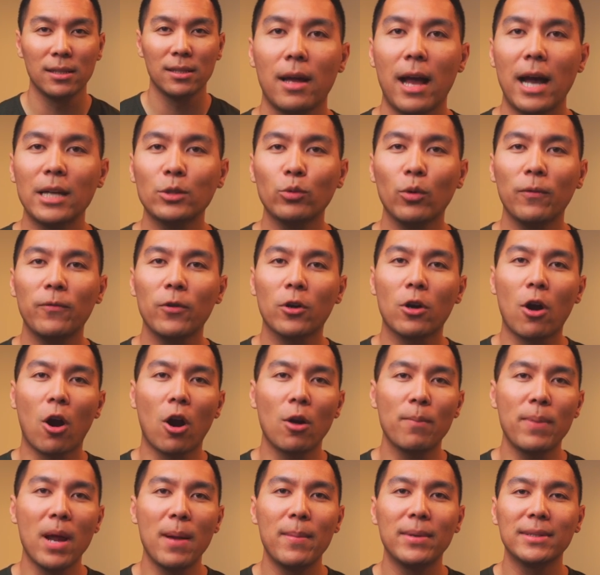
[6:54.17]
As with your
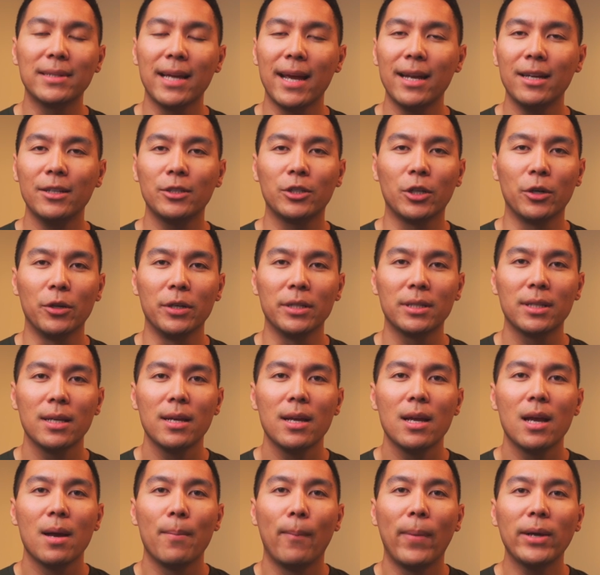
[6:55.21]
car payments and insurance,
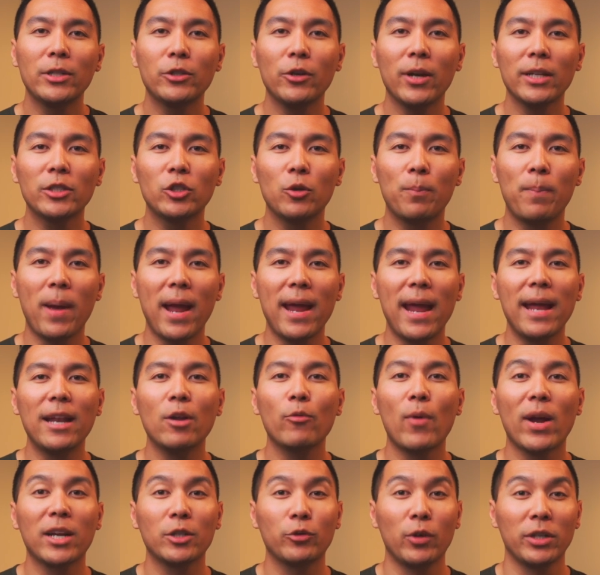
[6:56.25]
make sure that you pay any
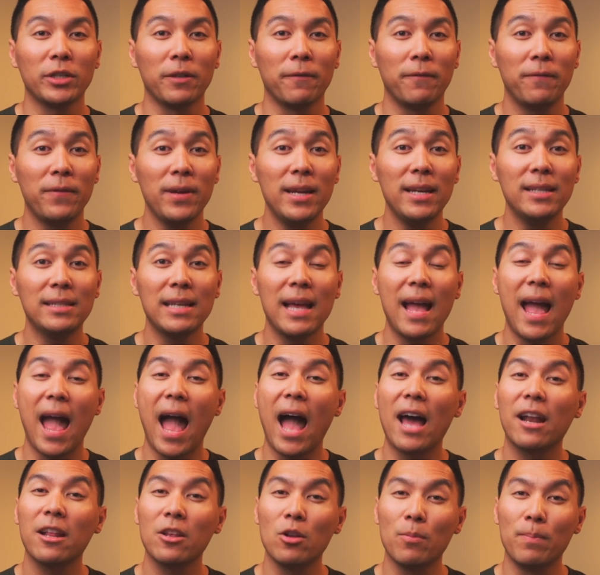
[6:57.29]
registration fees
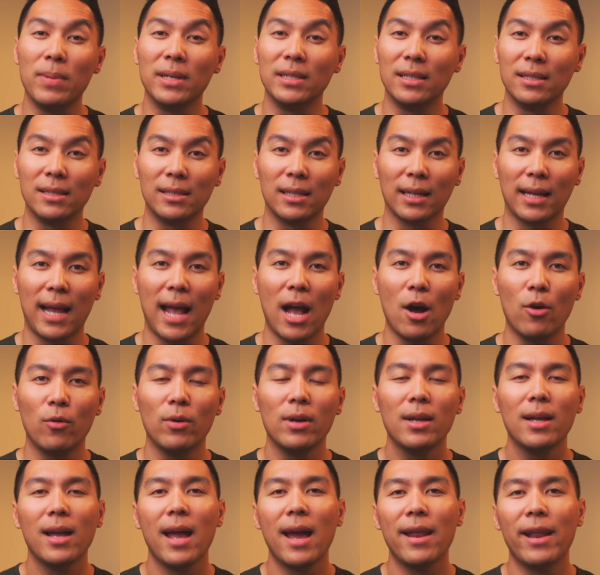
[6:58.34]
out of your business's account
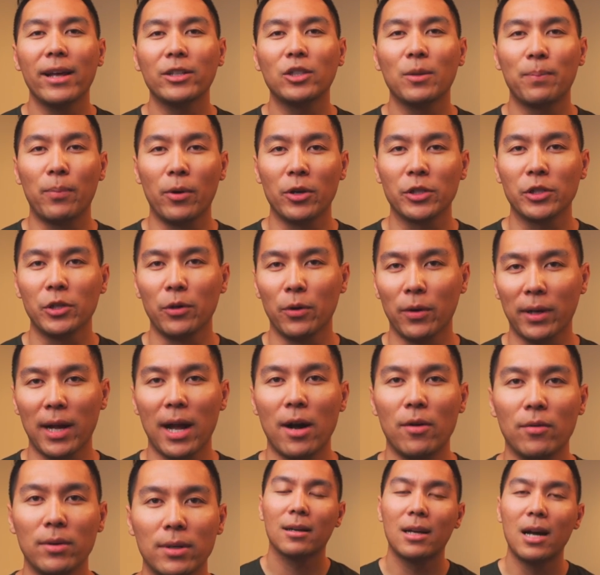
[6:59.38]
and not your personal
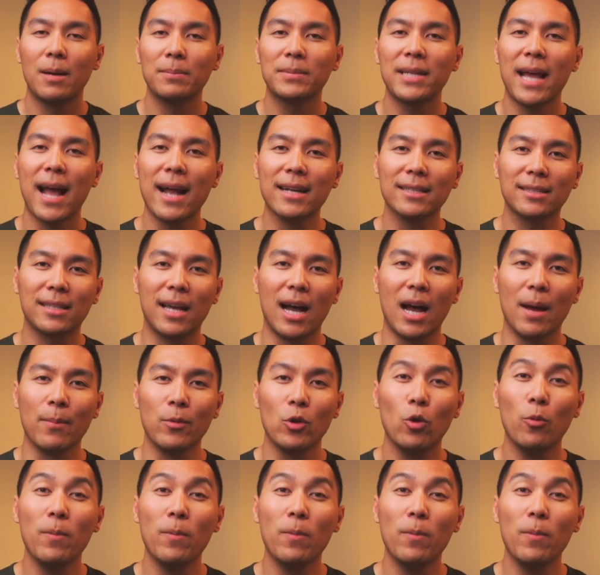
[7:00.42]
account. Come tax time, you'll